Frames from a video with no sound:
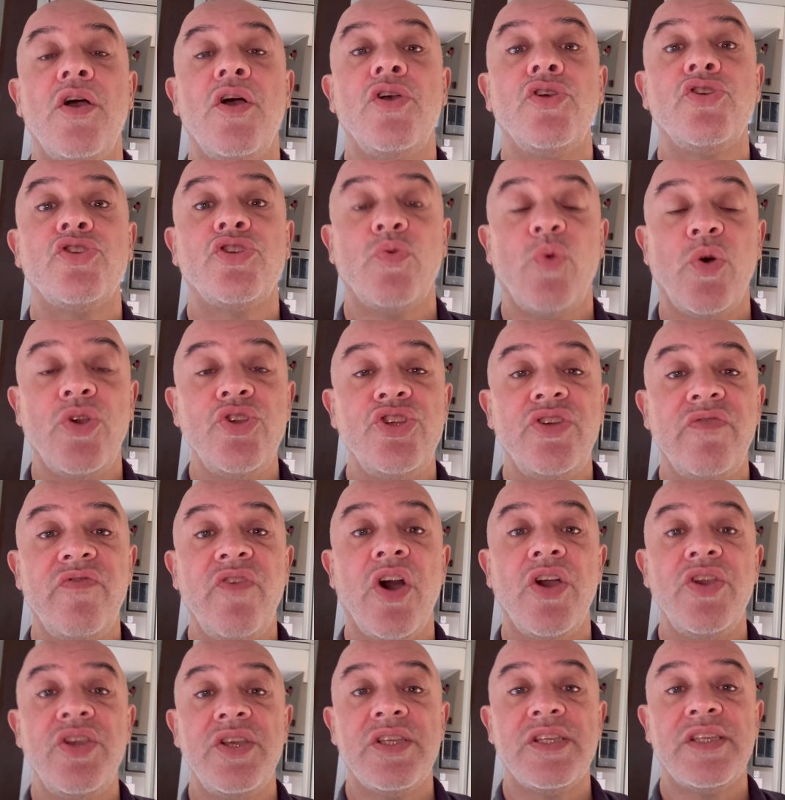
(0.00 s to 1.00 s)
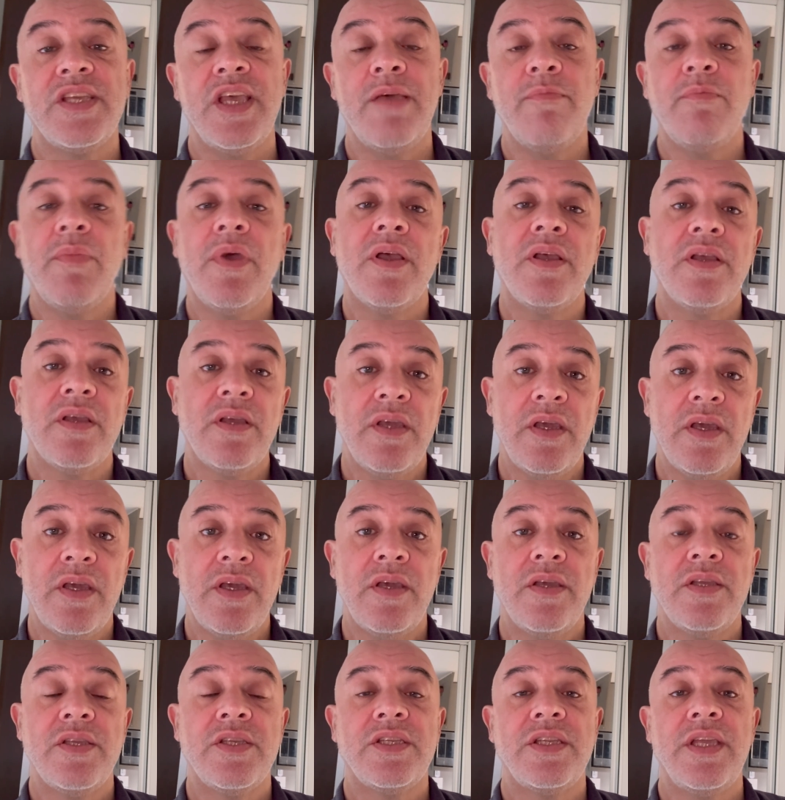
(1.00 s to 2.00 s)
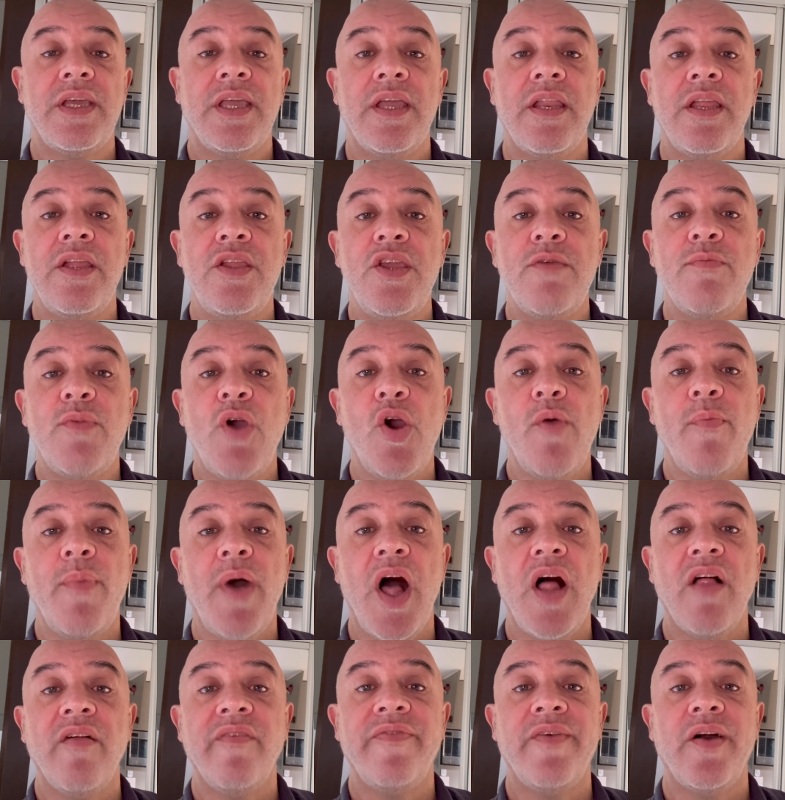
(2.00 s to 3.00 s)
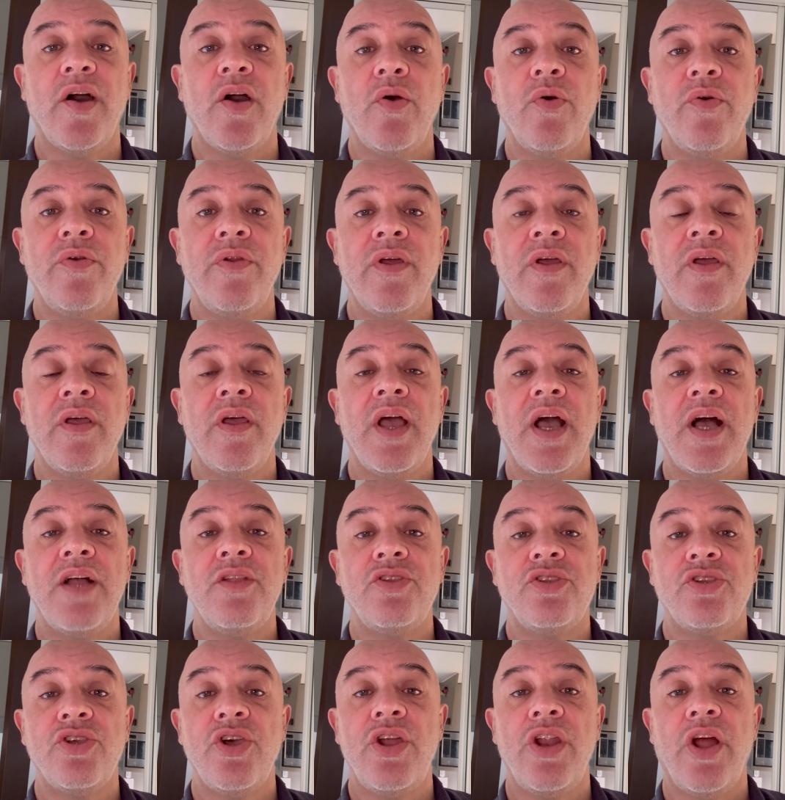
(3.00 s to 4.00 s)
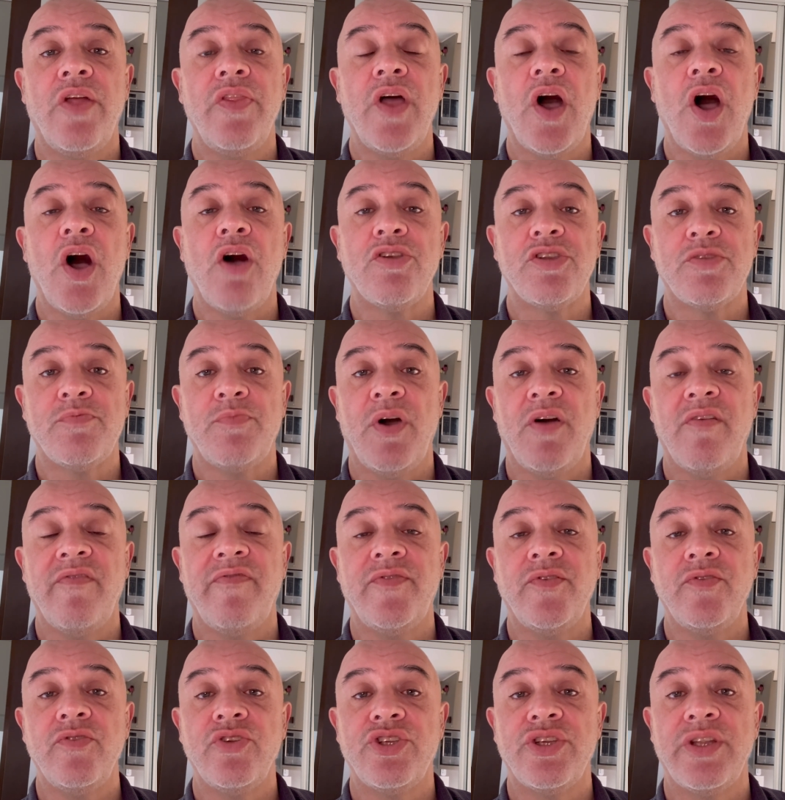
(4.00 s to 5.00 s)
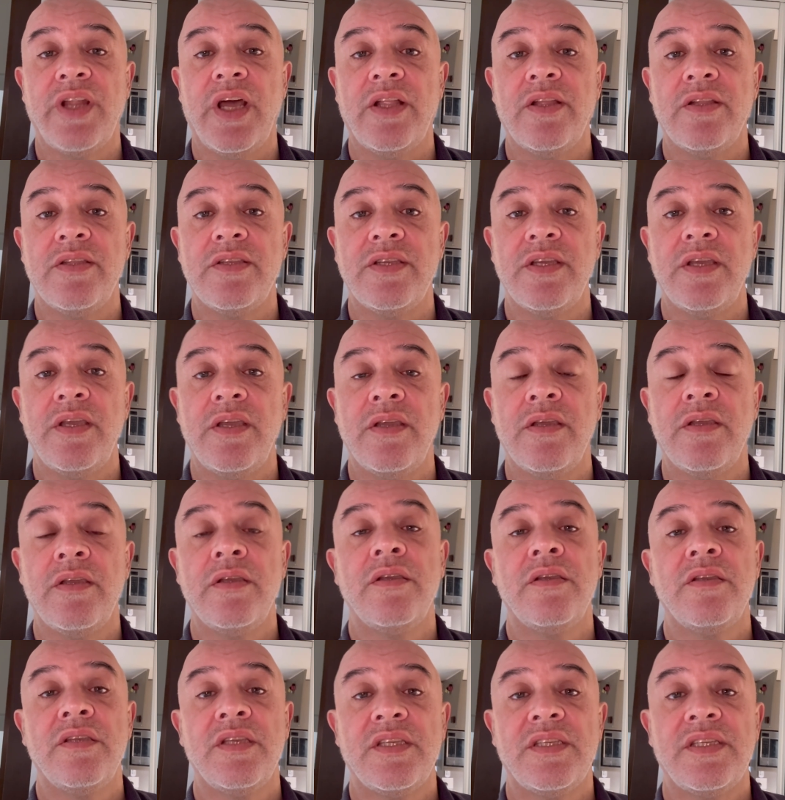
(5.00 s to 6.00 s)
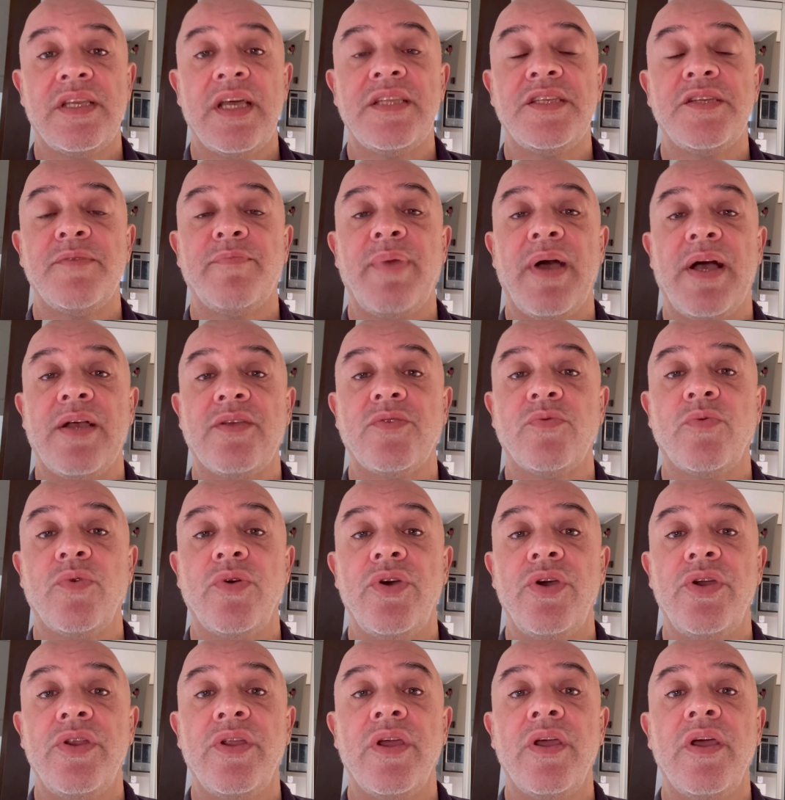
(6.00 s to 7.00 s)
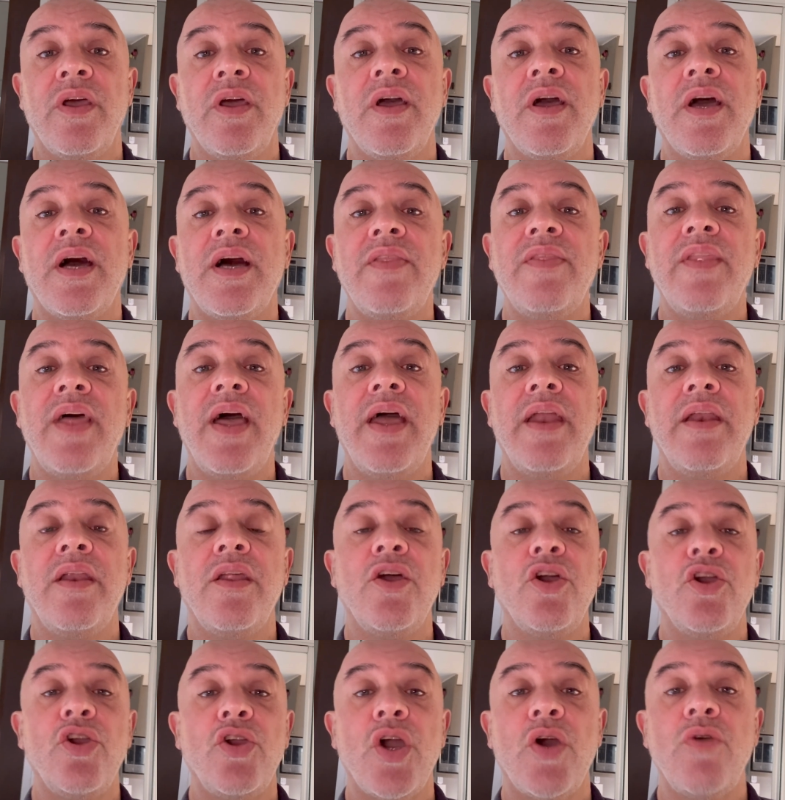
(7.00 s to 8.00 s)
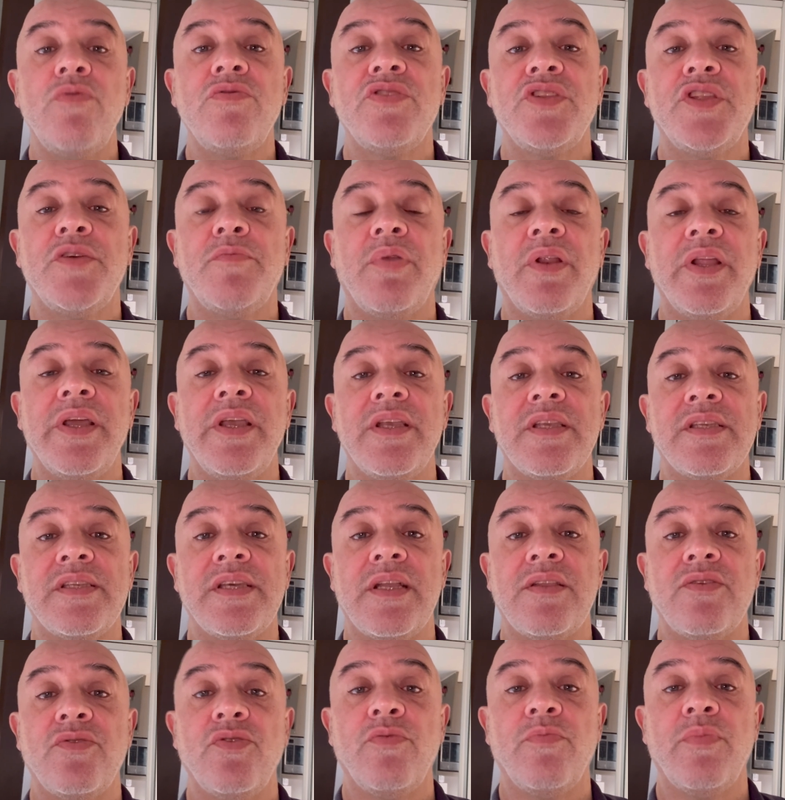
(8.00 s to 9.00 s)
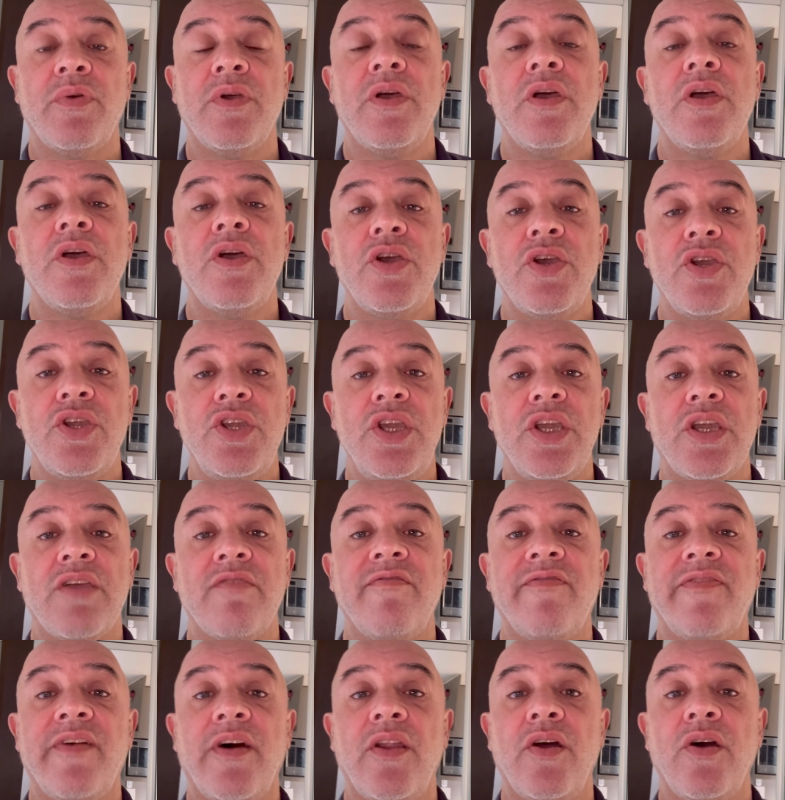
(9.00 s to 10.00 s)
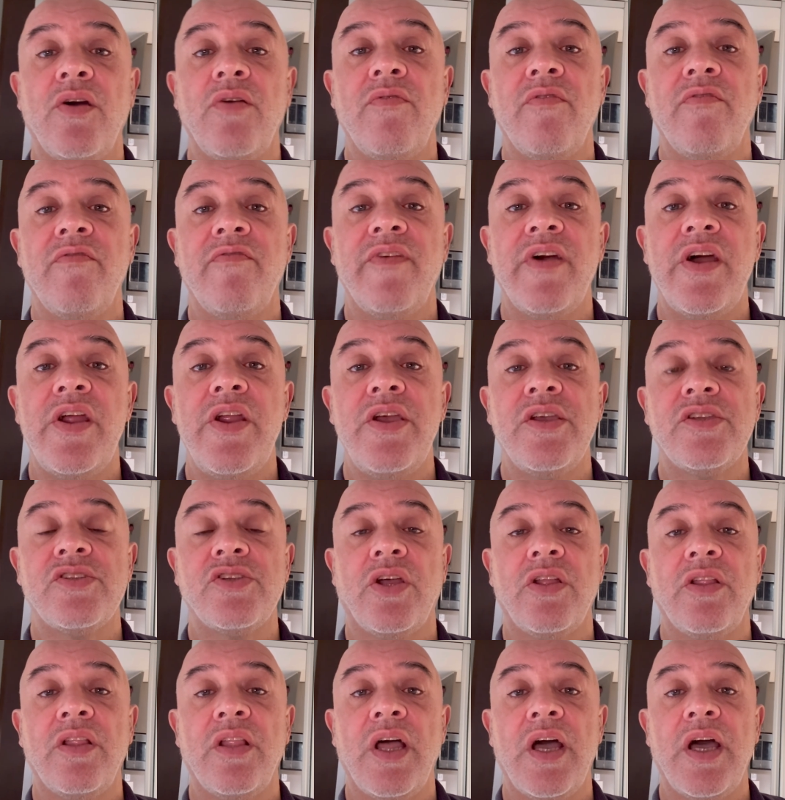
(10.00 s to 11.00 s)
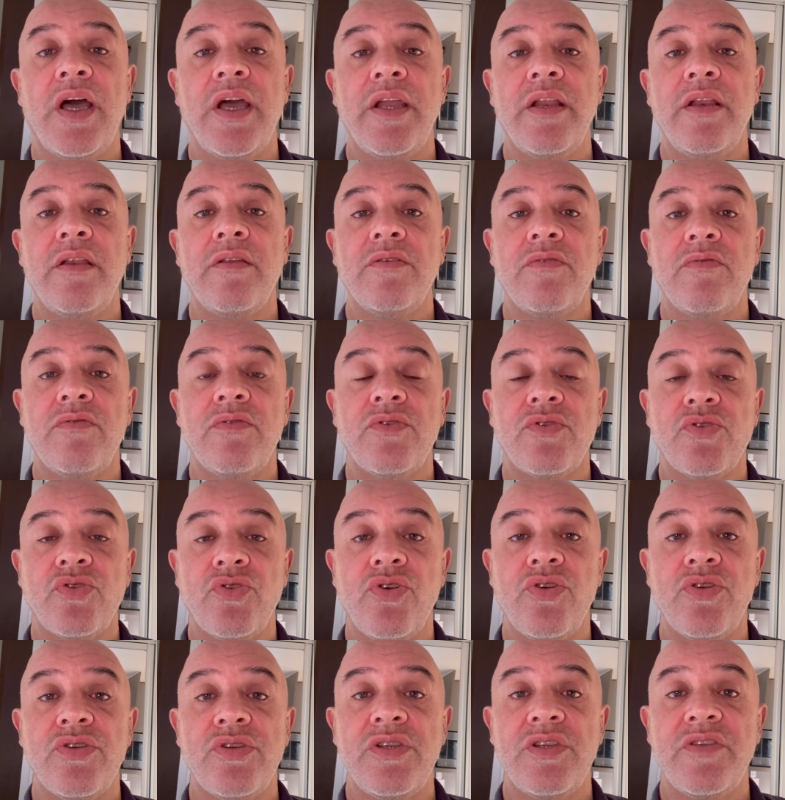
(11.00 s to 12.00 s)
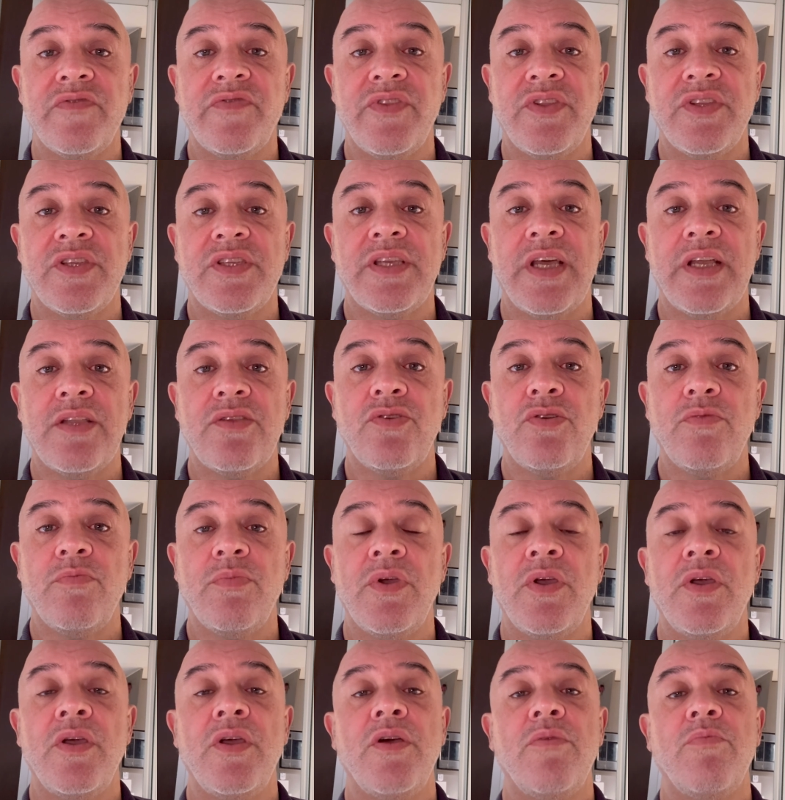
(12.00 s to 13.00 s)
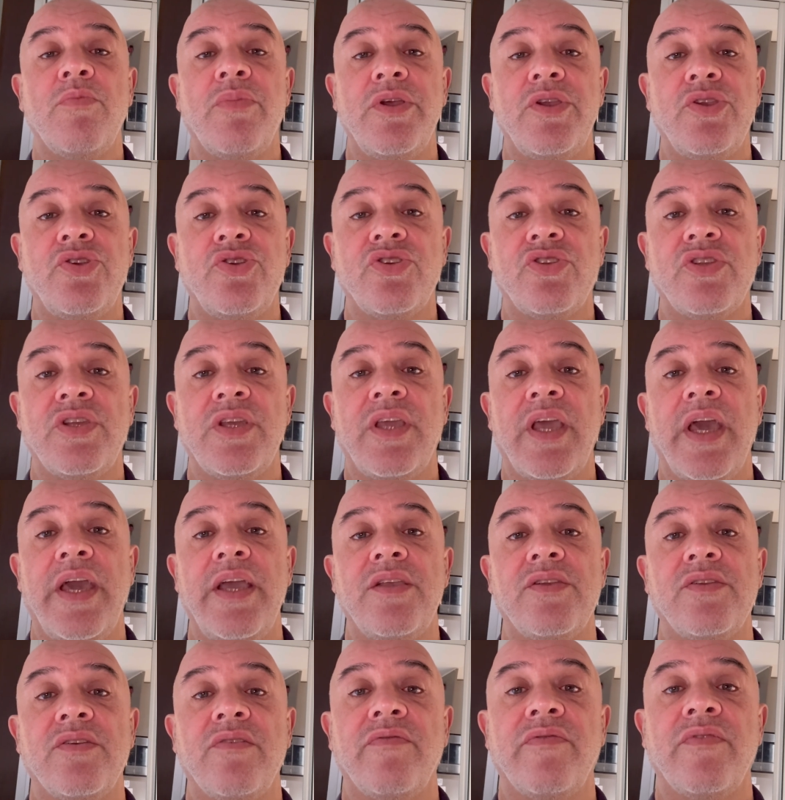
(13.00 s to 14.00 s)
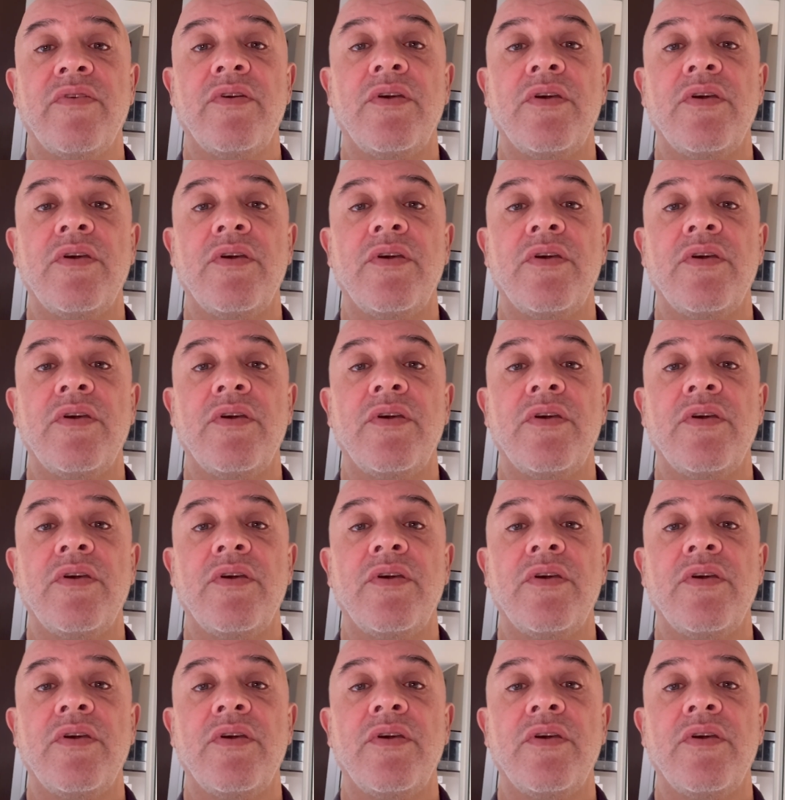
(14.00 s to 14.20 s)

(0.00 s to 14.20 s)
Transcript: So once you've got your SIM, stick it in your mobile phone and turn on the hotspot functionality. Set a password and then go to the Blink setup. You can follow various online sources for the setup, but it's just a case of